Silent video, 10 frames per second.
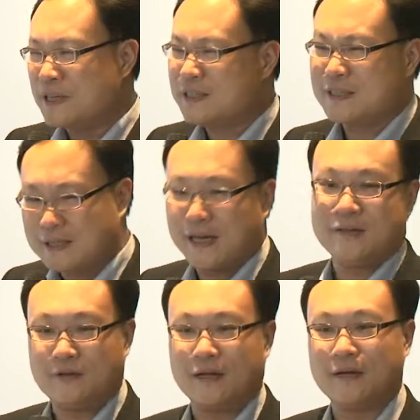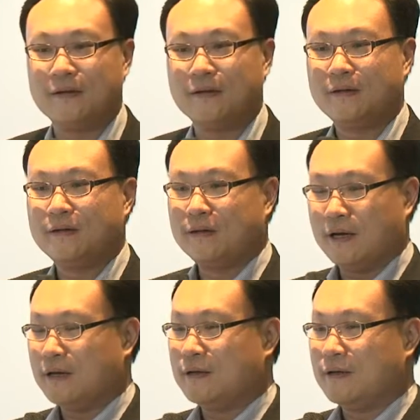business case for that,
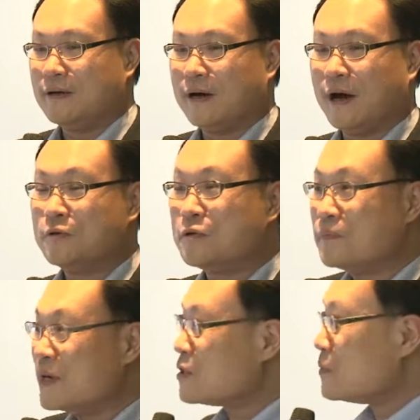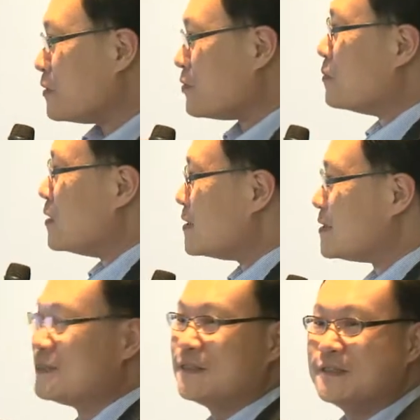and how to measure the
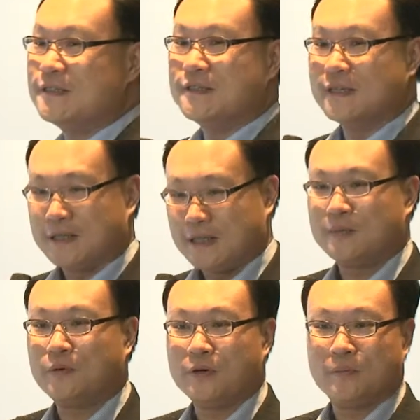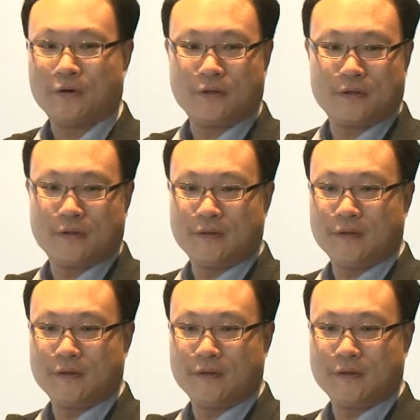performance. That's more important.